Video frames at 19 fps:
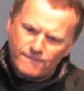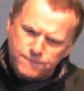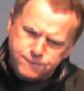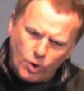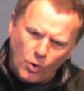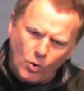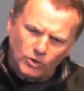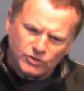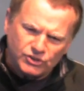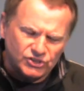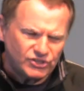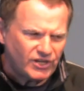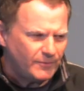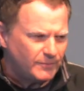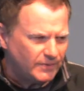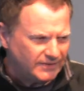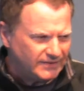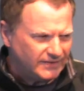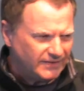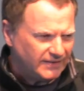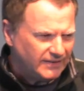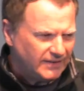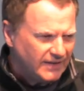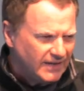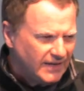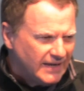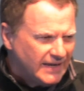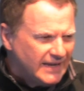for
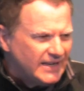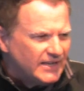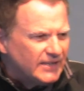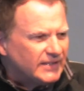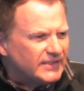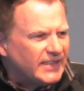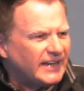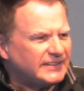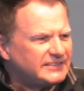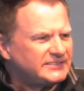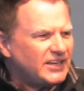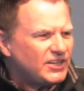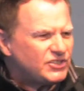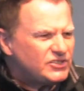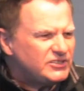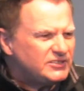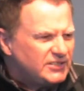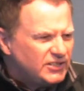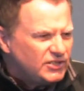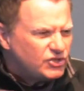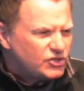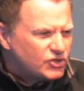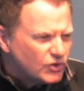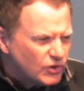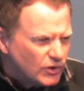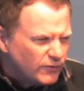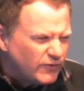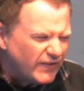somebody that doesn't
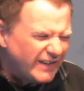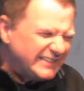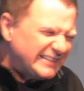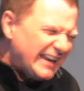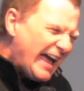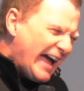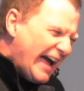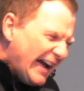deserve it